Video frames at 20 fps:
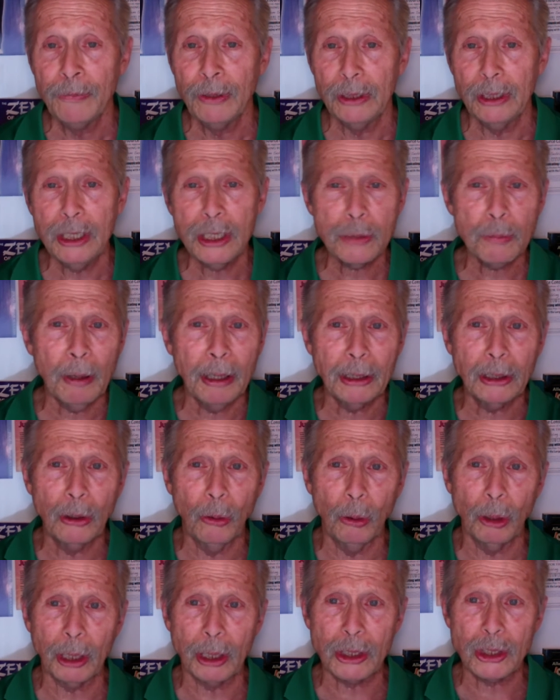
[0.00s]
These might
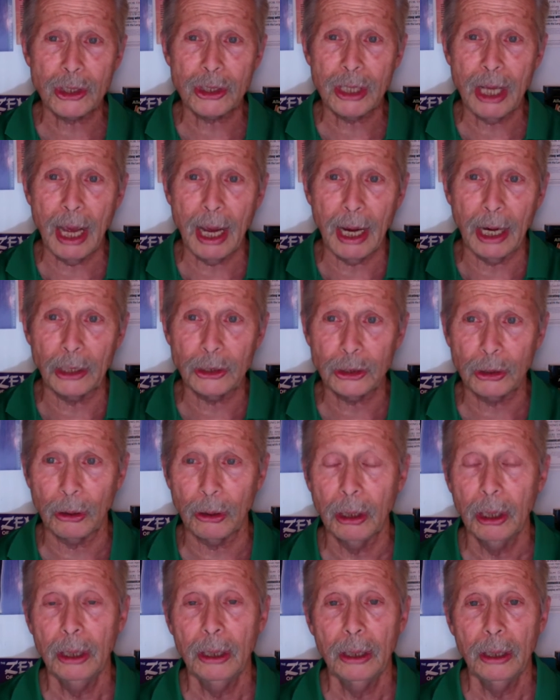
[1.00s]
go on a sash
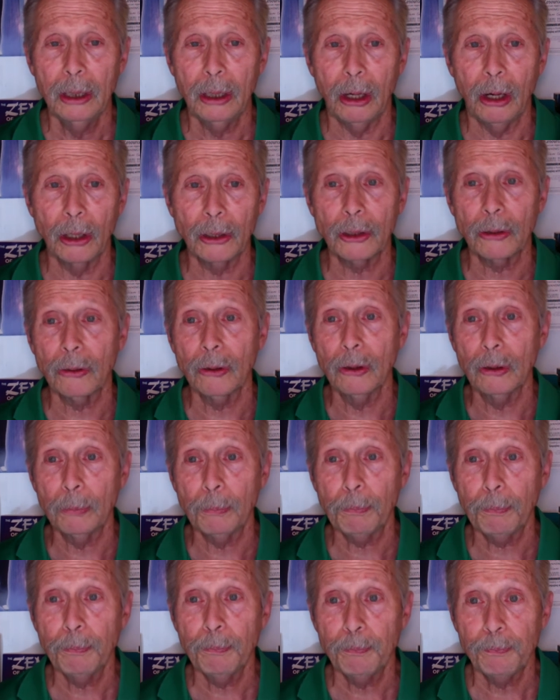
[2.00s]
or on their
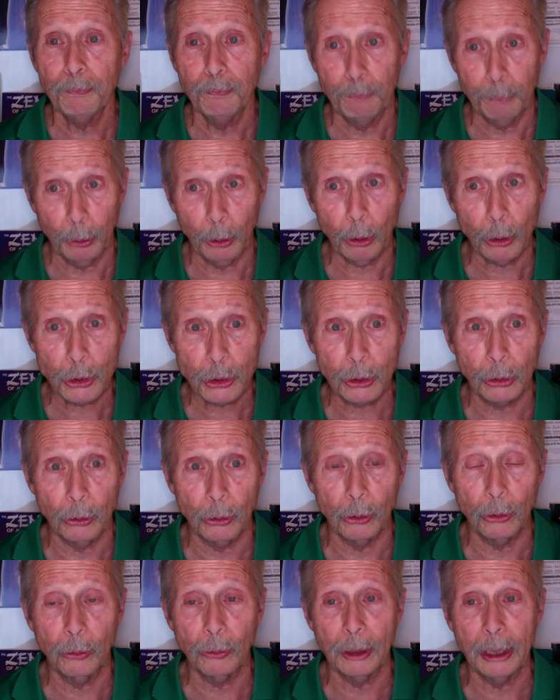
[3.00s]
own
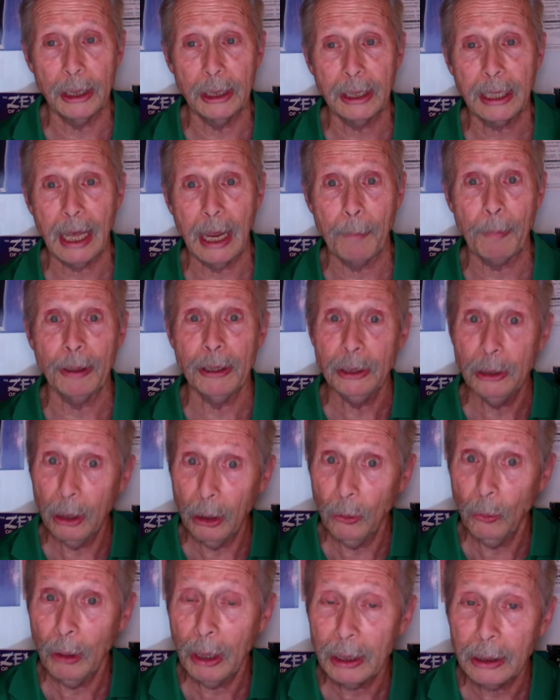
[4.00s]
personal green cape. And you
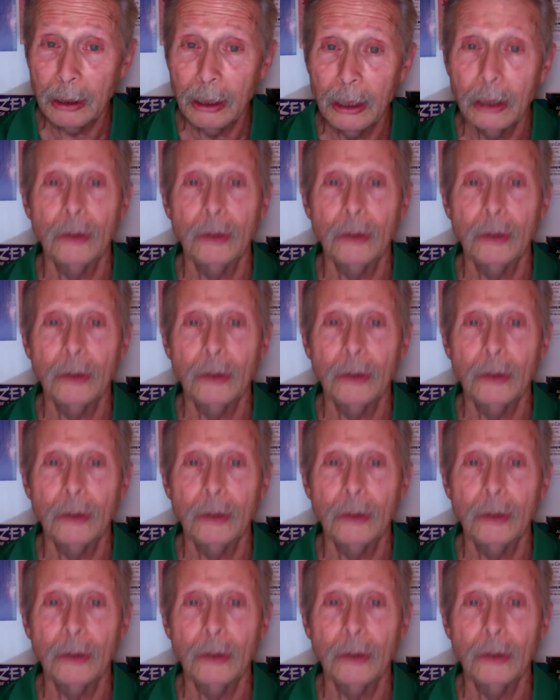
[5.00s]
know what?